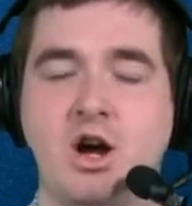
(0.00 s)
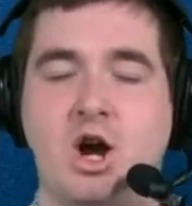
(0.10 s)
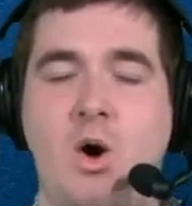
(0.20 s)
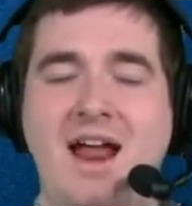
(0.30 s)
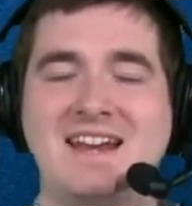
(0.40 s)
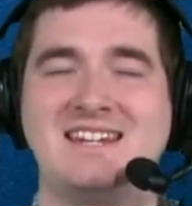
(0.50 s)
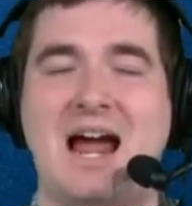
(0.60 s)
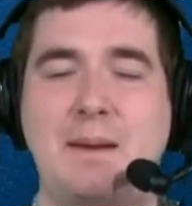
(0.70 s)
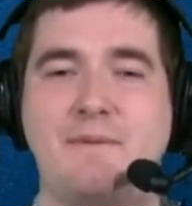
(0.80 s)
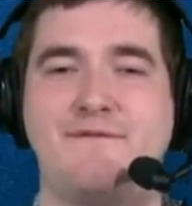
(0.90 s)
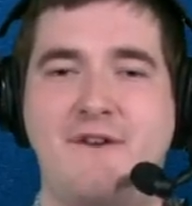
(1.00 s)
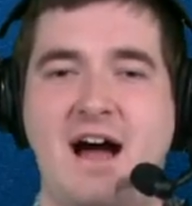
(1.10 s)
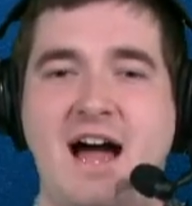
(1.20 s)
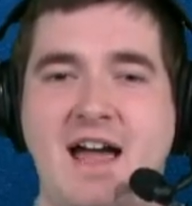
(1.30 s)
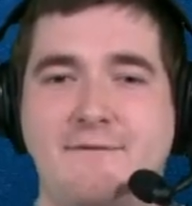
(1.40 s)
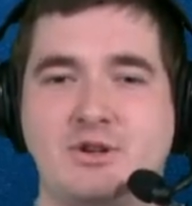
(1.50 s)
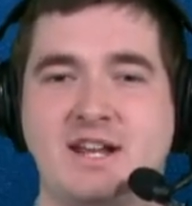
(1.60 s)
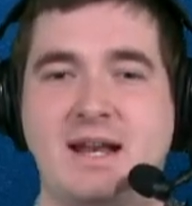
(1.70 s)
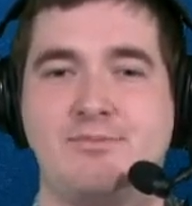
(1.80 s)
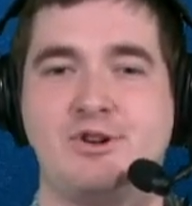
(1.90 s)
go ahead and type 5 for
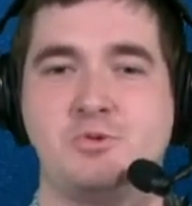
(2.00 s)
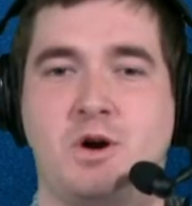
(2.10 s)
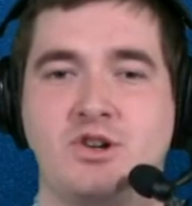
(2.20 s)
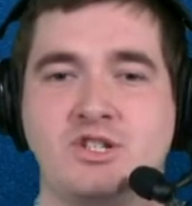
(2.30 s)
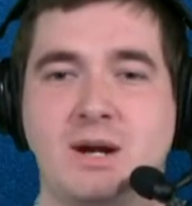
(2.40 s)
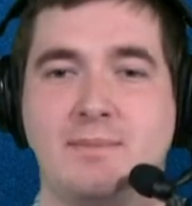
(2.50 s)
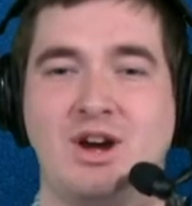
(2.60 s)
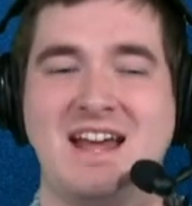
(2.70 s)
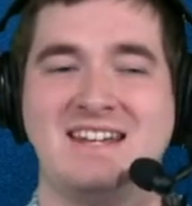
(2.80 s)
Teddy Bridgewater's number